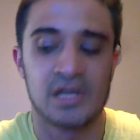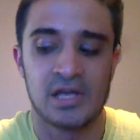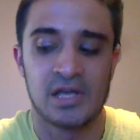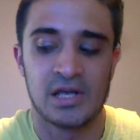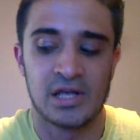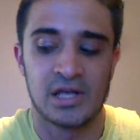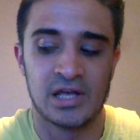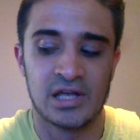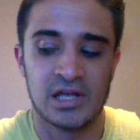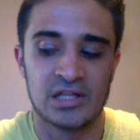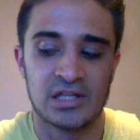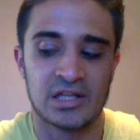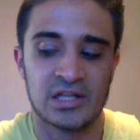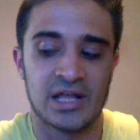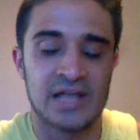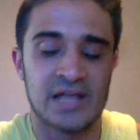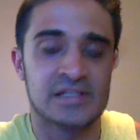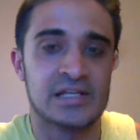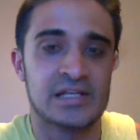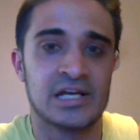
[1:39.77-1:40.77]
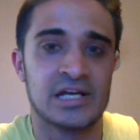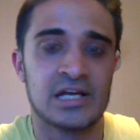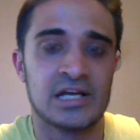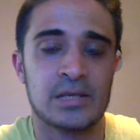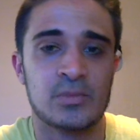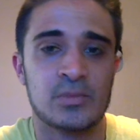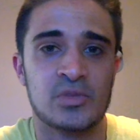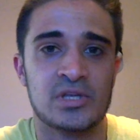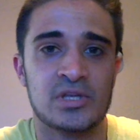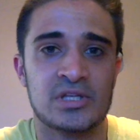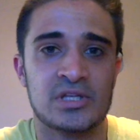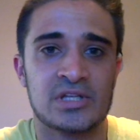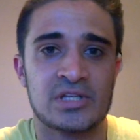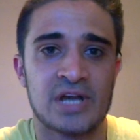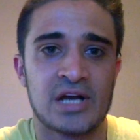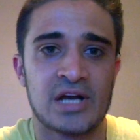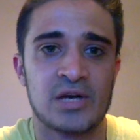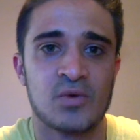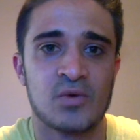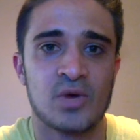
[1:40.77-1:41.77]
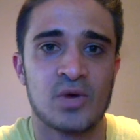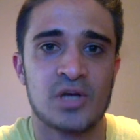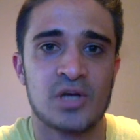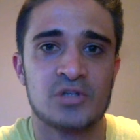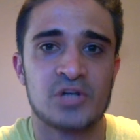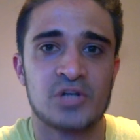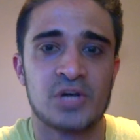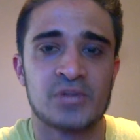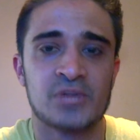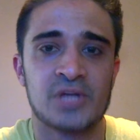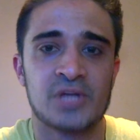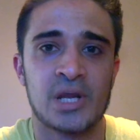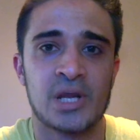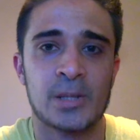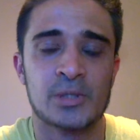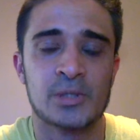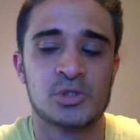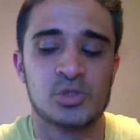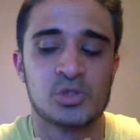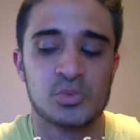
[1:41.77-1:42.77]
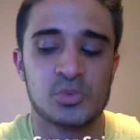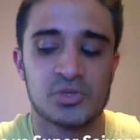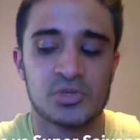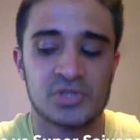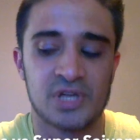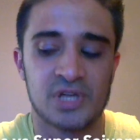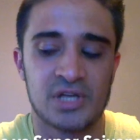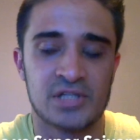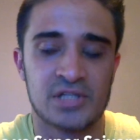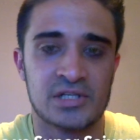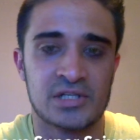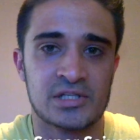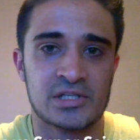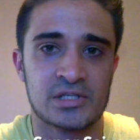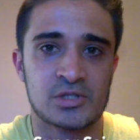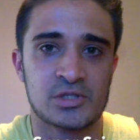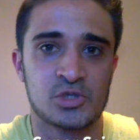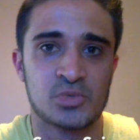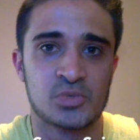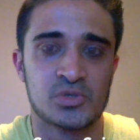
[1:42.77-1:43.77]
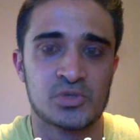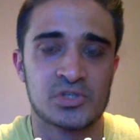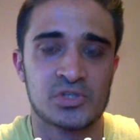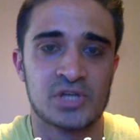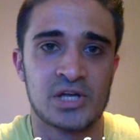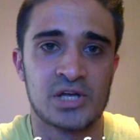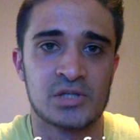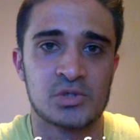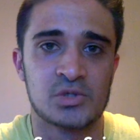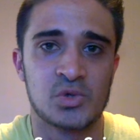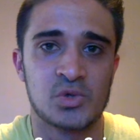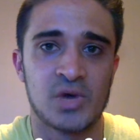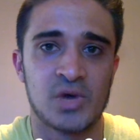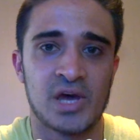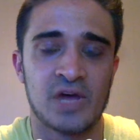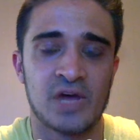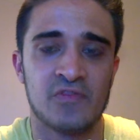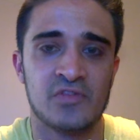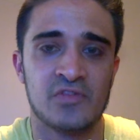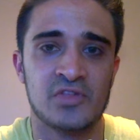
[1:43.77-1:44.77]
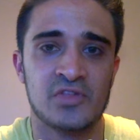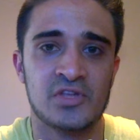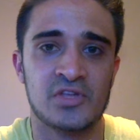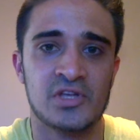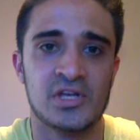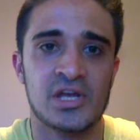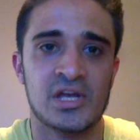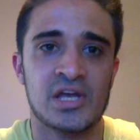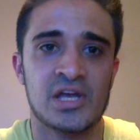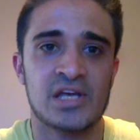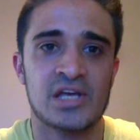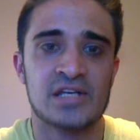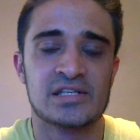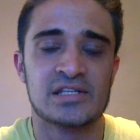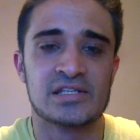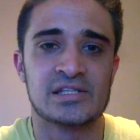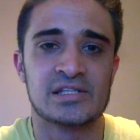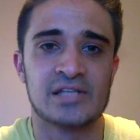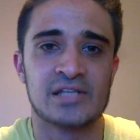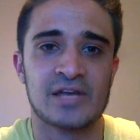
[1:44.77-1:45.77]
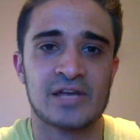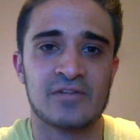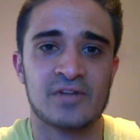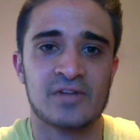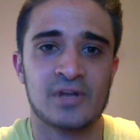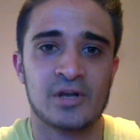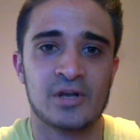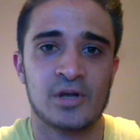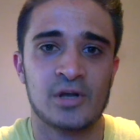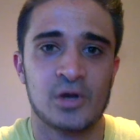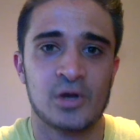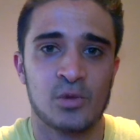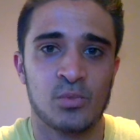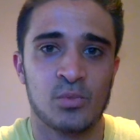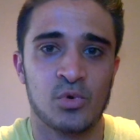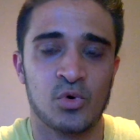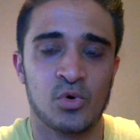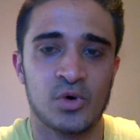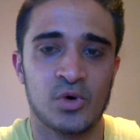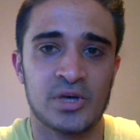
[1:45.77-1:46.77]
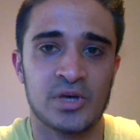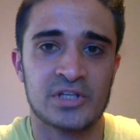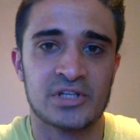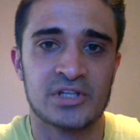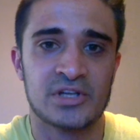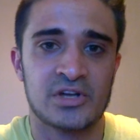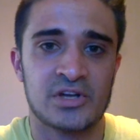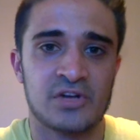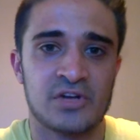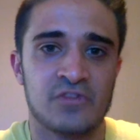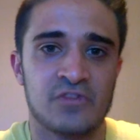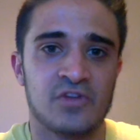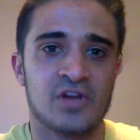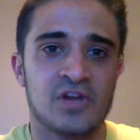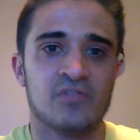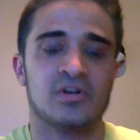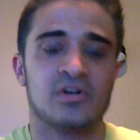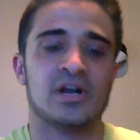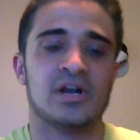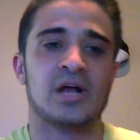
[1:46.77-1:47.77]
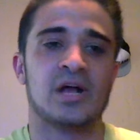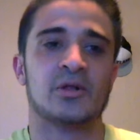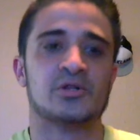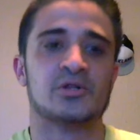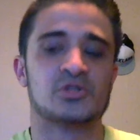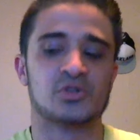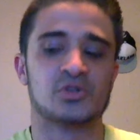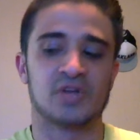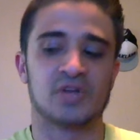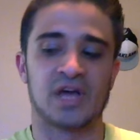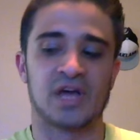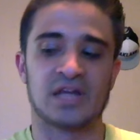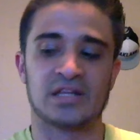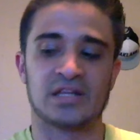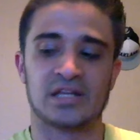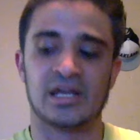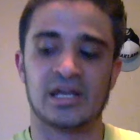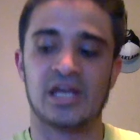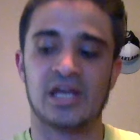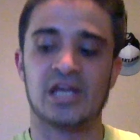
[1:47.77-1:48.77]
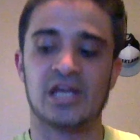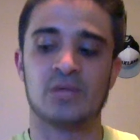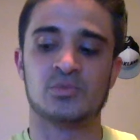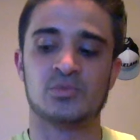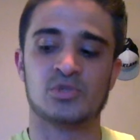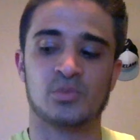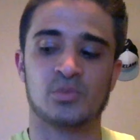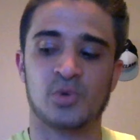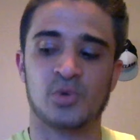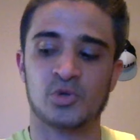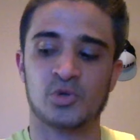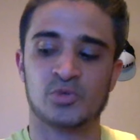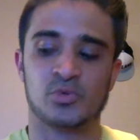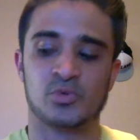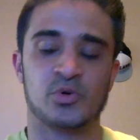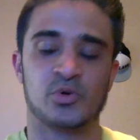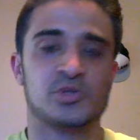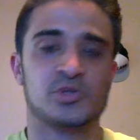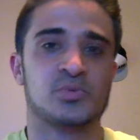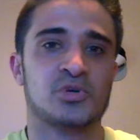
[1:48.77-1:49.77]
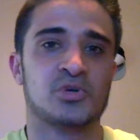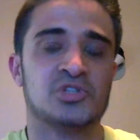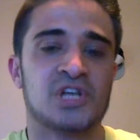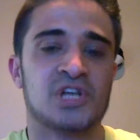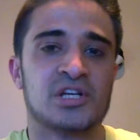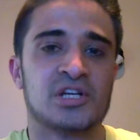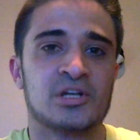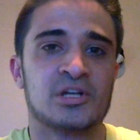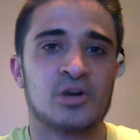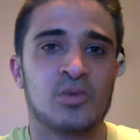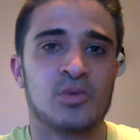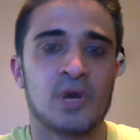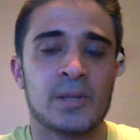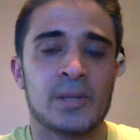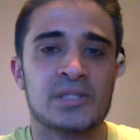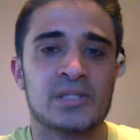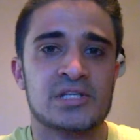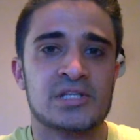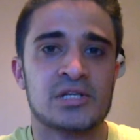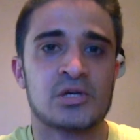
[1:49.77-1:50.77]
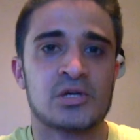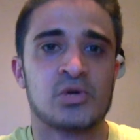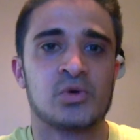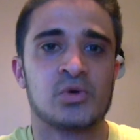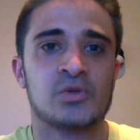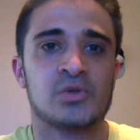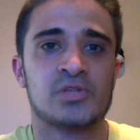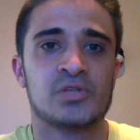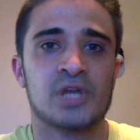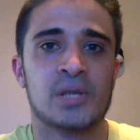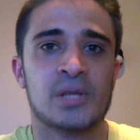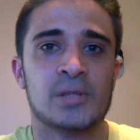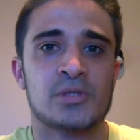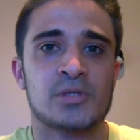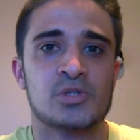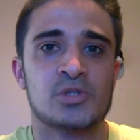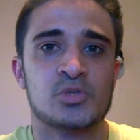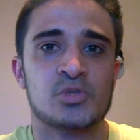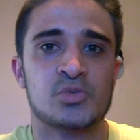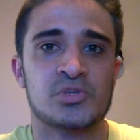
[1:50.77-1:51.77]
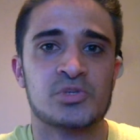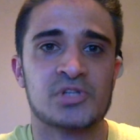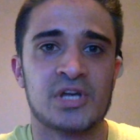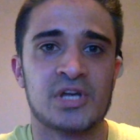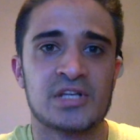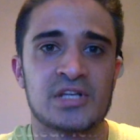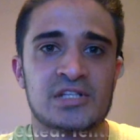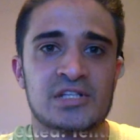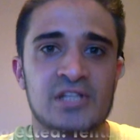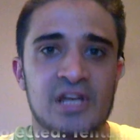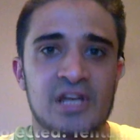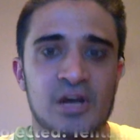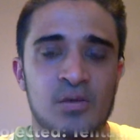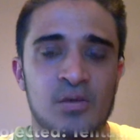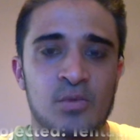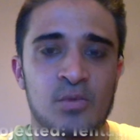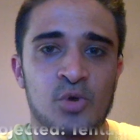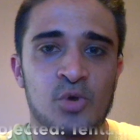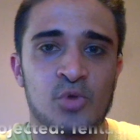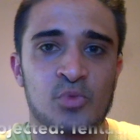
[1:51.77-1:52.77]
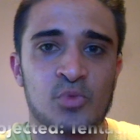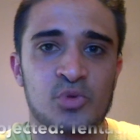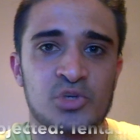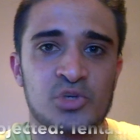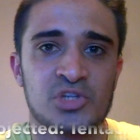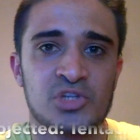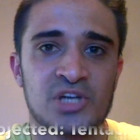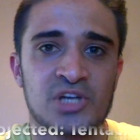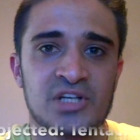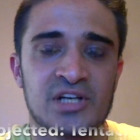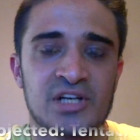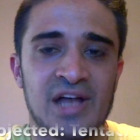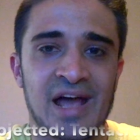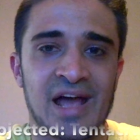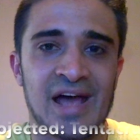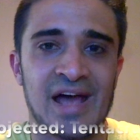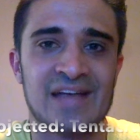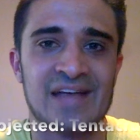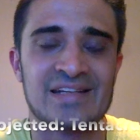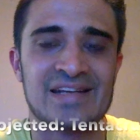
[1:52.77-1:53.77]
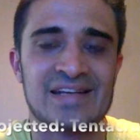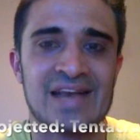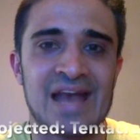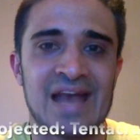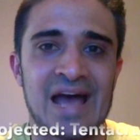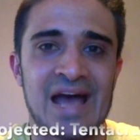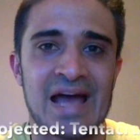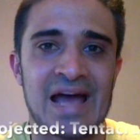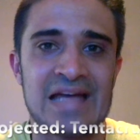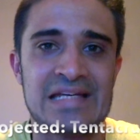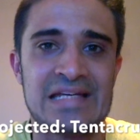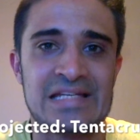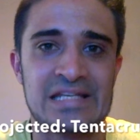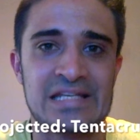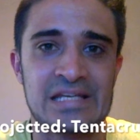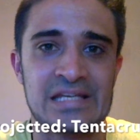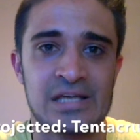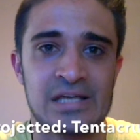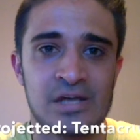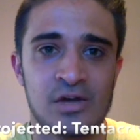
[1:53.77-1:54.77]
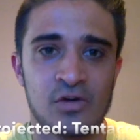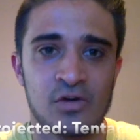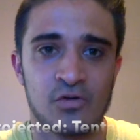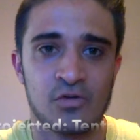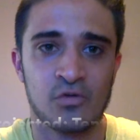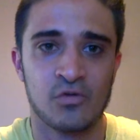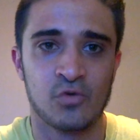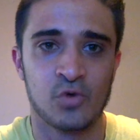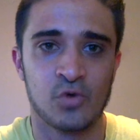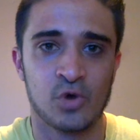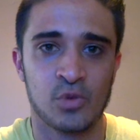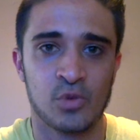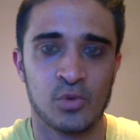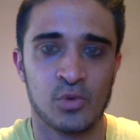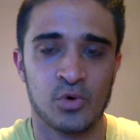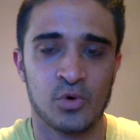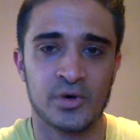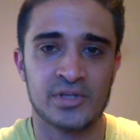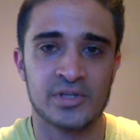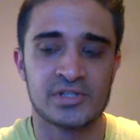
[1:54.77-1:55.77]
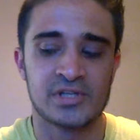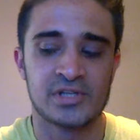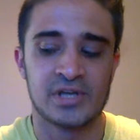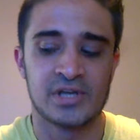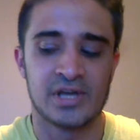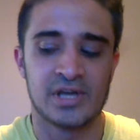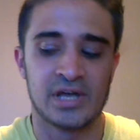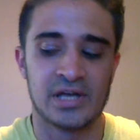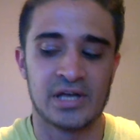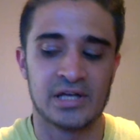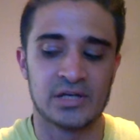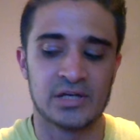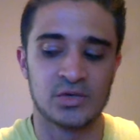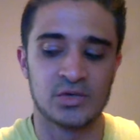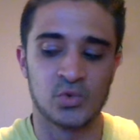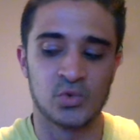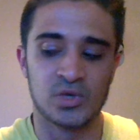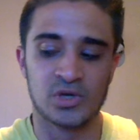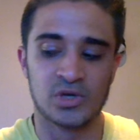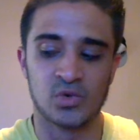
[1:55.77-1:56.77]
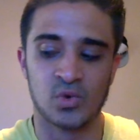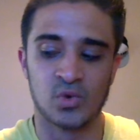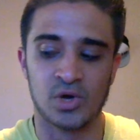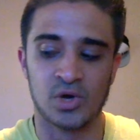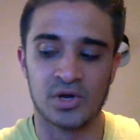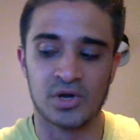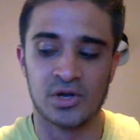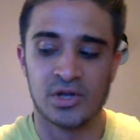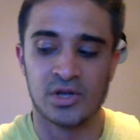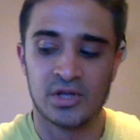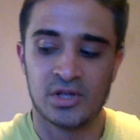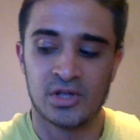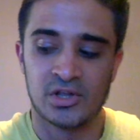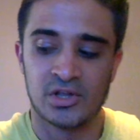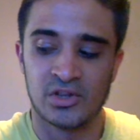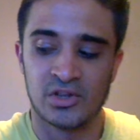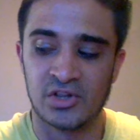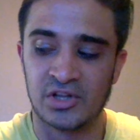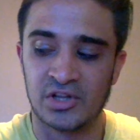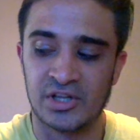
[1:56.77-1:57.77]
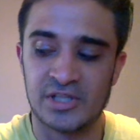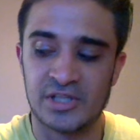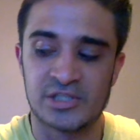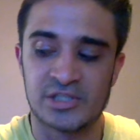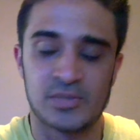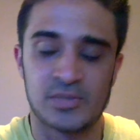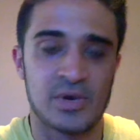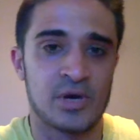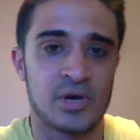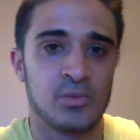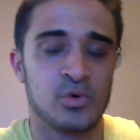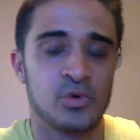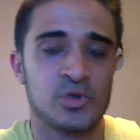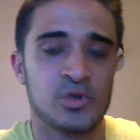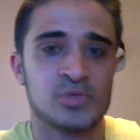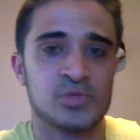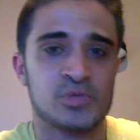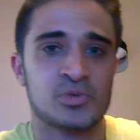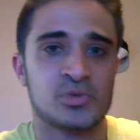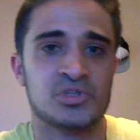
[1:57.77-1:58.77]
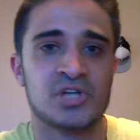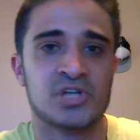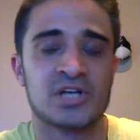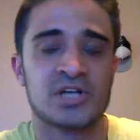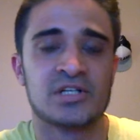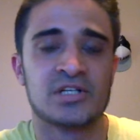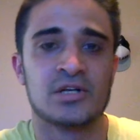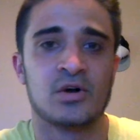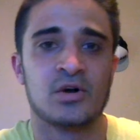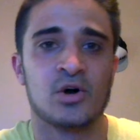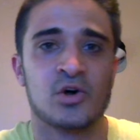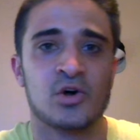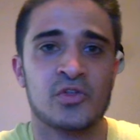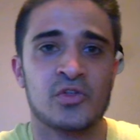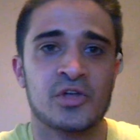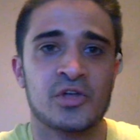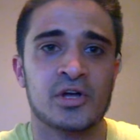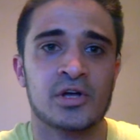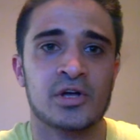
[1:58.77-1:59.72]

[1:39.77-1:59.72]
And the last game, the Tiny Raindrops and the Super Saiyans. It is the Super Saiyans who have the 7-point favorite. Now let's look at the games. The most points projected are by the Tentacruels and the Super Saiyans. They are both projected at 94 points heading into week one. The least amount of points projected are the